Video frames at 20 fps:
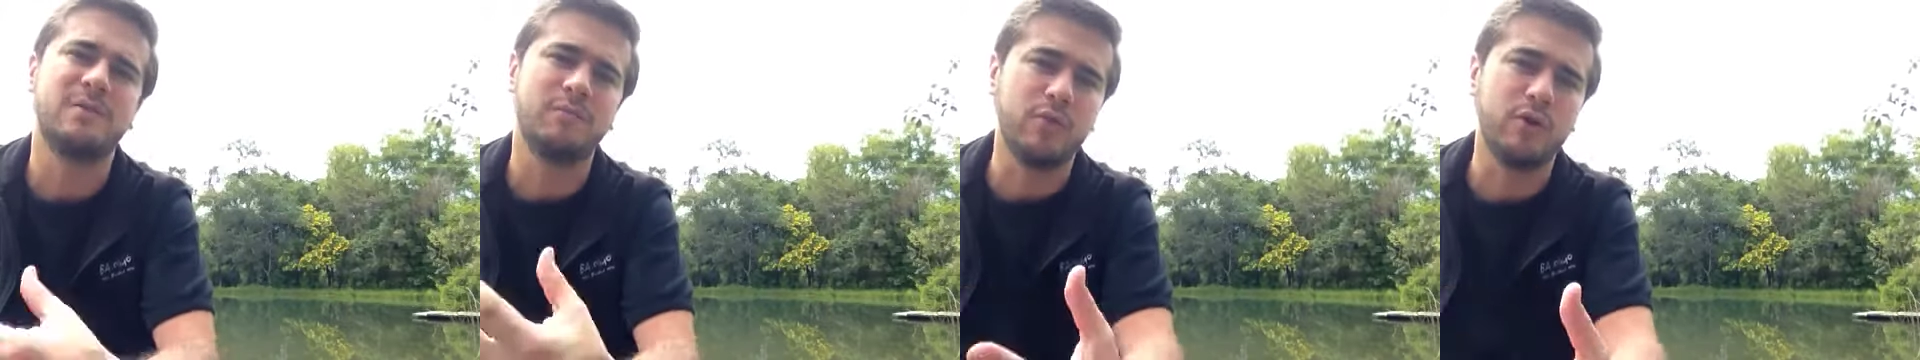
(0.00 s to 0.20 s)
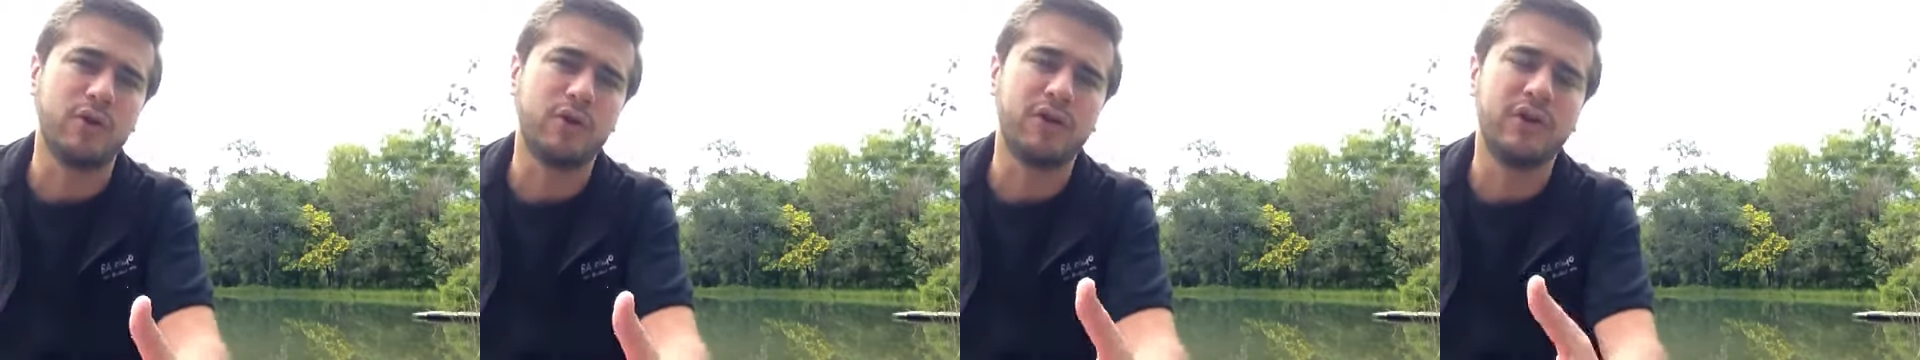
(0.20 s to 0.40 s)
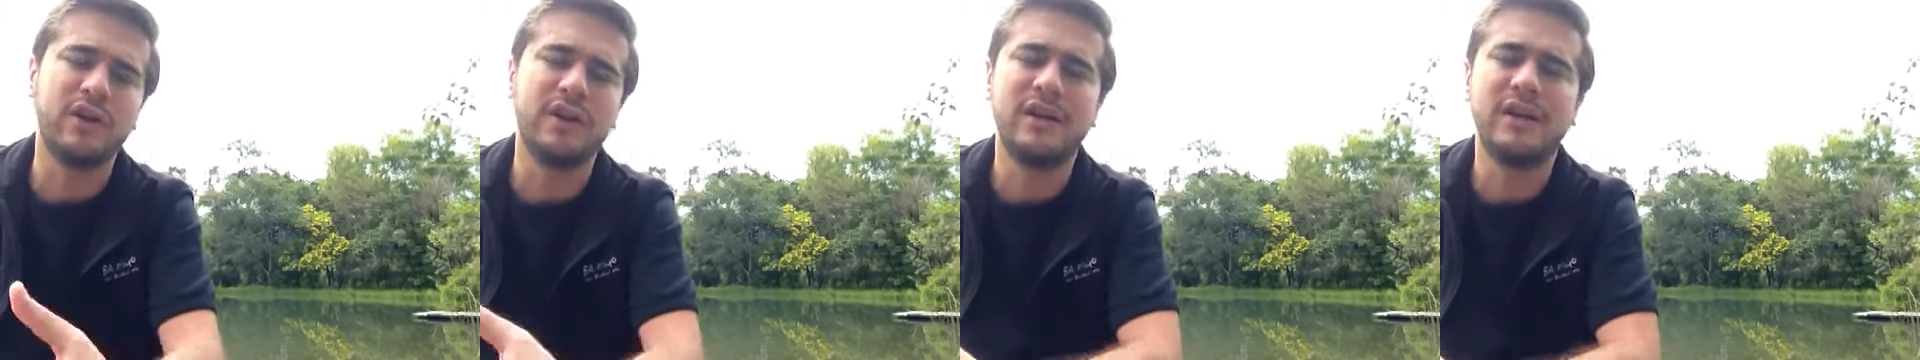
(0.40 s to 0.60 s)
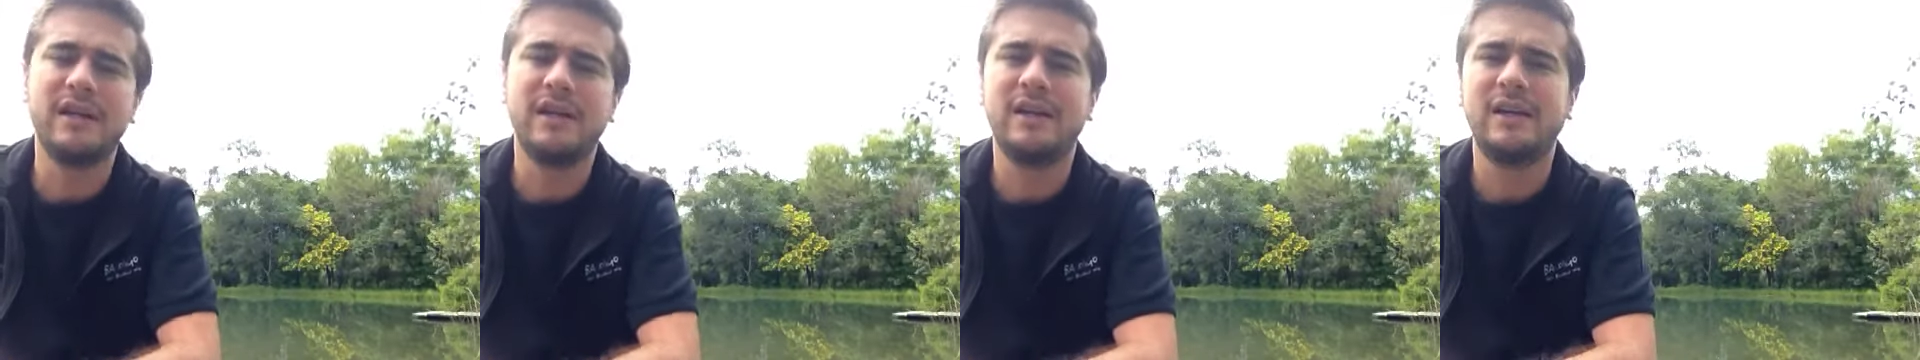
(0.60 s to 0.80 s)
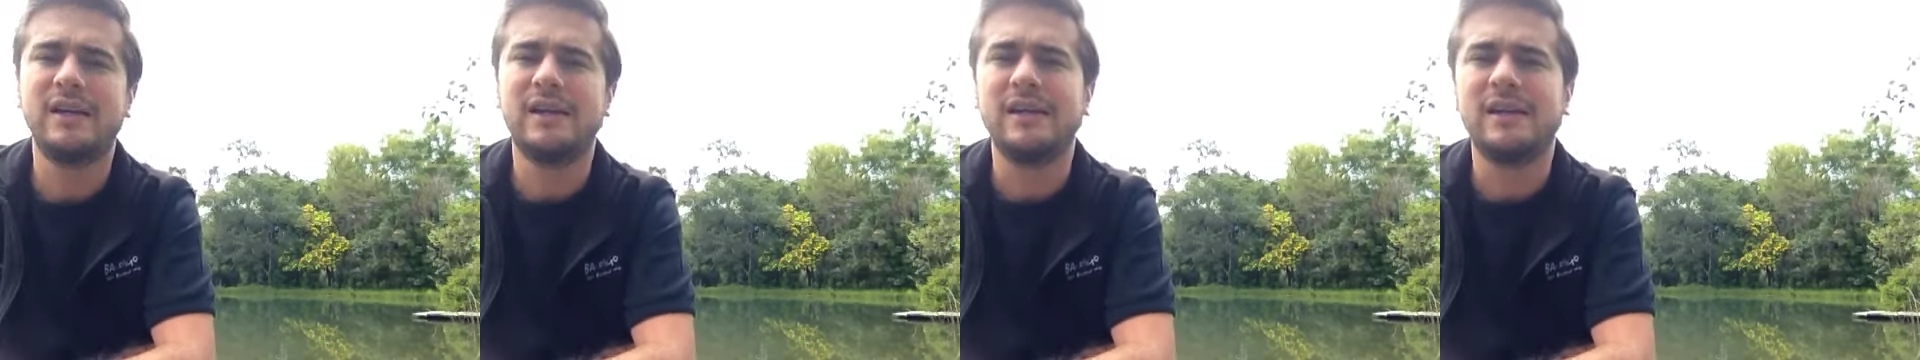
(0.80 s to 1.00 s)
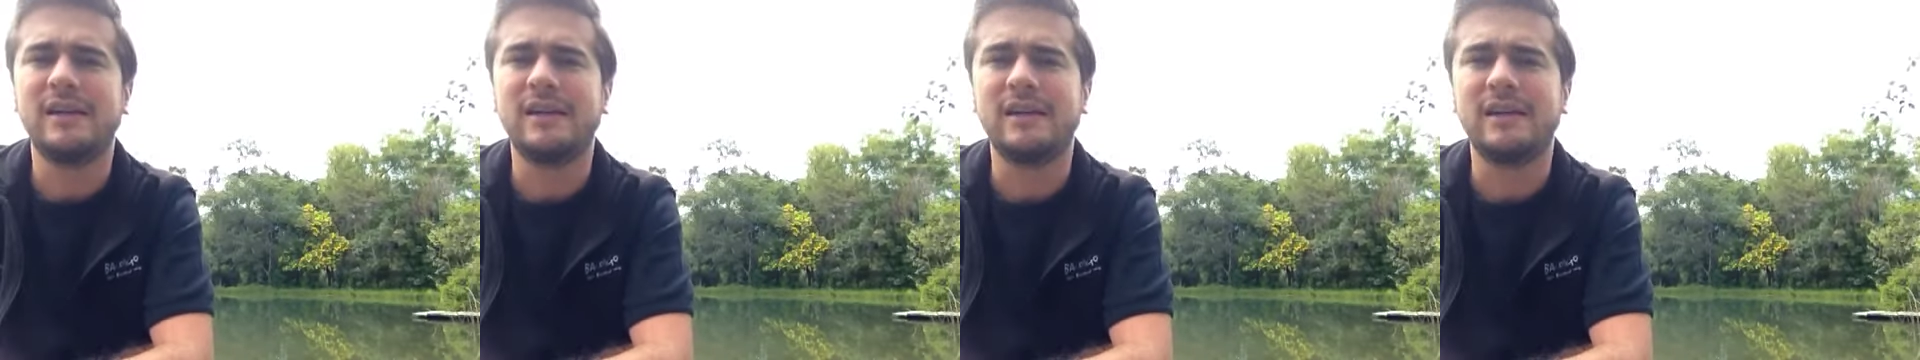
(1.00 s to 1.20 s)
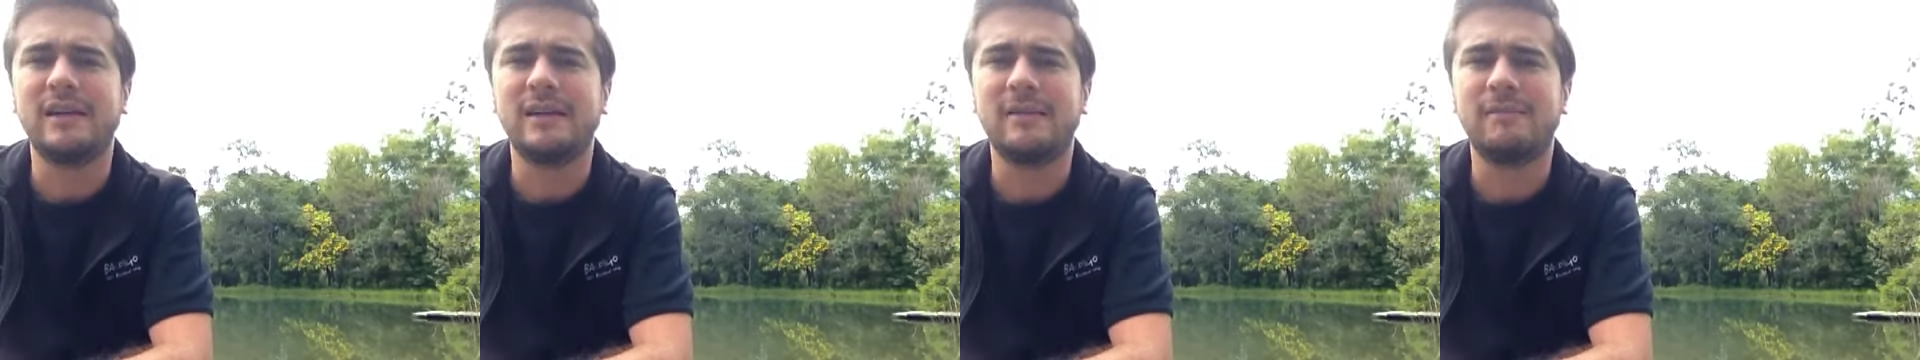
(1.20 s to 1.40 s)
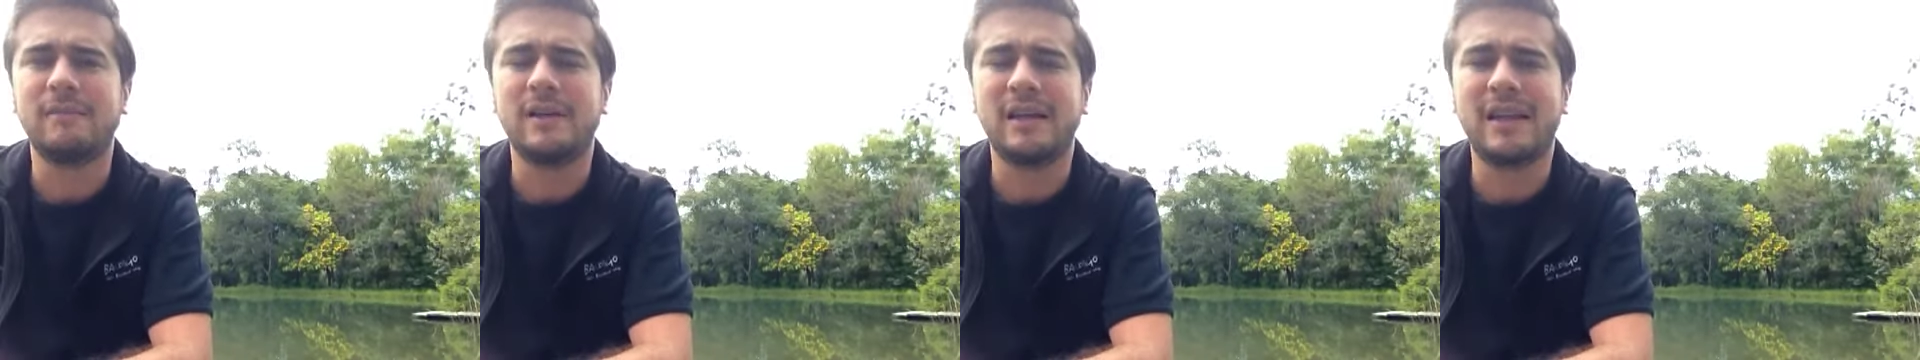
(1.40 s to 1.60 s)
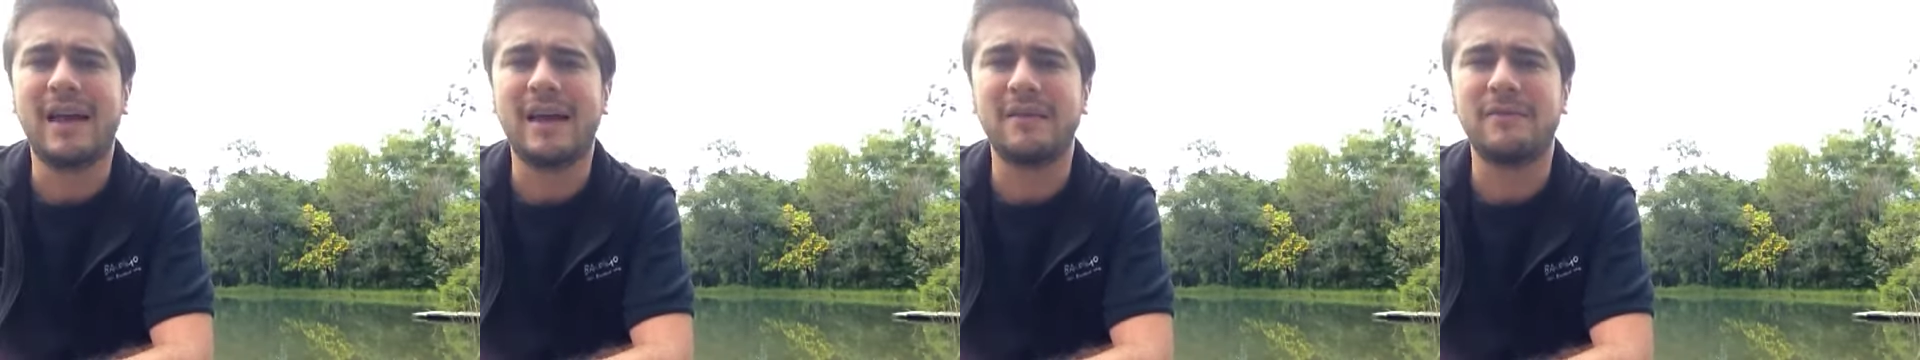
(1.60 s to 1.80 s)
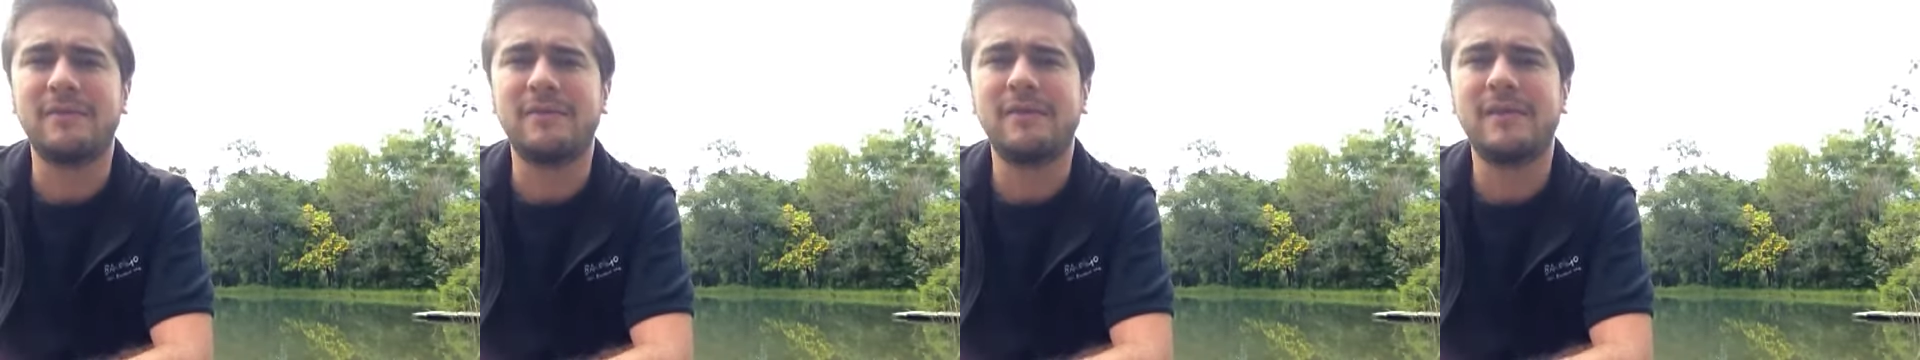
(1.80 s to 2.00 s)
book,
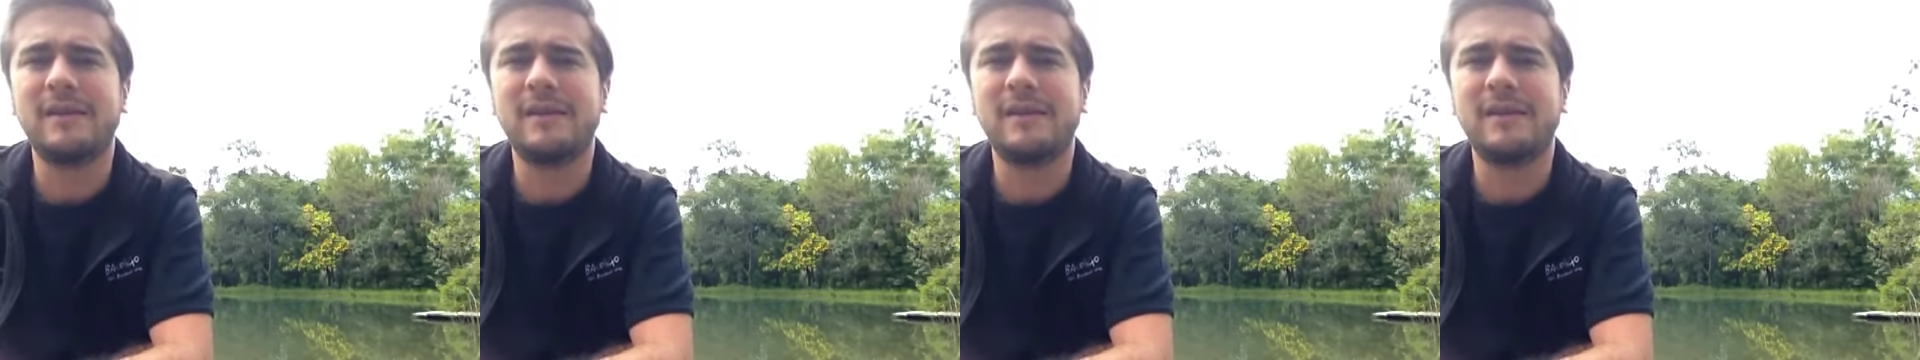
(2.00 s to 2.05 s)
Alive.